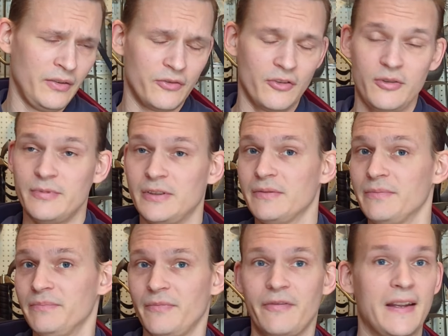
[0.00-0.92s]
normal
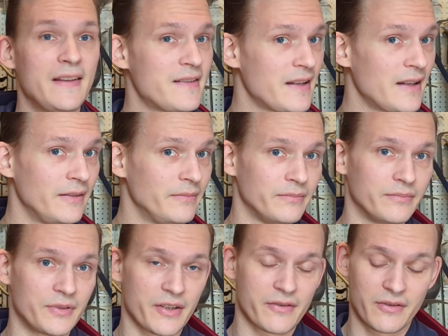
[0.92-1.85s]
fencing,
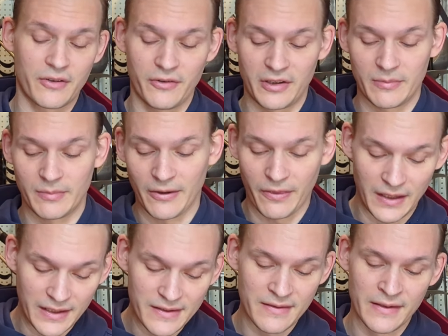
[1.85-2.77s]
just going about
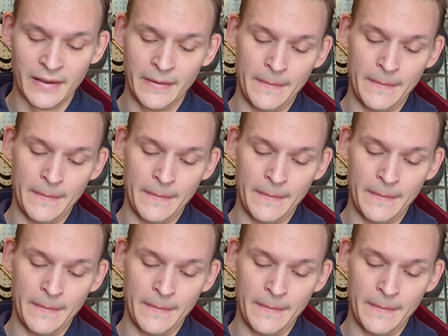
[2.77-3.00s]
things,